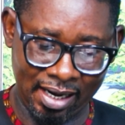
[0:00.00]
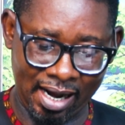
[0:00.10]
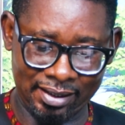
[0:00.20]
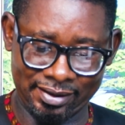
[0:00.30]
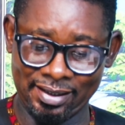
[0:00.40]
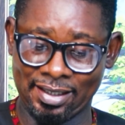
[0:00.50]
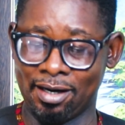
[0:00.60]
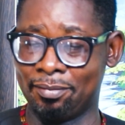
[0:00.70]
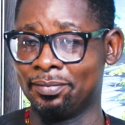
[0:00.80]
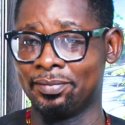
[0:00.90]
I think
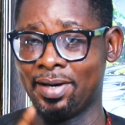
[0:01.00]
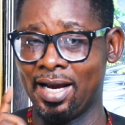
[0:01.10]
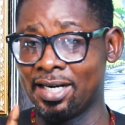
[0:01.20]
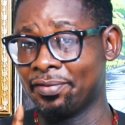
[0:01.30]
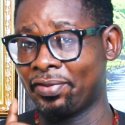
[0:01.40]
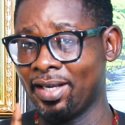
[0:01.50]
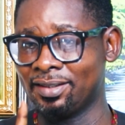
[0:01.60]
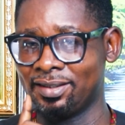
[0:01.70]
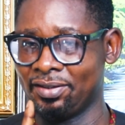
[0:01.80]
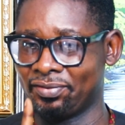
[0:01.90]
um,
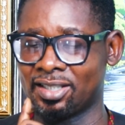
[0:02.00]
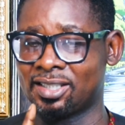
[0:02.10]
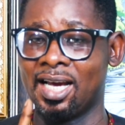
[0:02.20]
anything, if there's